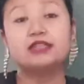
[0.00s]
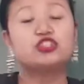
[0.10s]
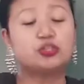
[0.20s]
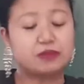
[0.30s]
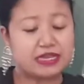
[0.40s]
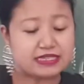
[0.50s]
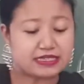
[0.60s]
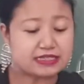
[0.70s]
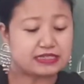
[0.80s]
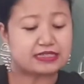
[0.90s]

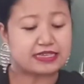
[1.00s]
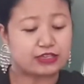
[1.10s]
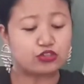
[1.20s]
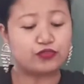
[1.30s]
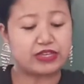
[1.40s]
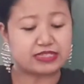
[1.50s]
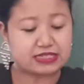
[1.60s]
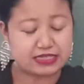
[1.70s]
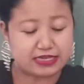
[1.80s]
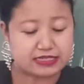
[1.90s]
Gymnastics is a set of
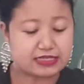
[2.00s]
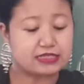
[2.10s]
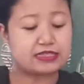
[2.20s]
exercises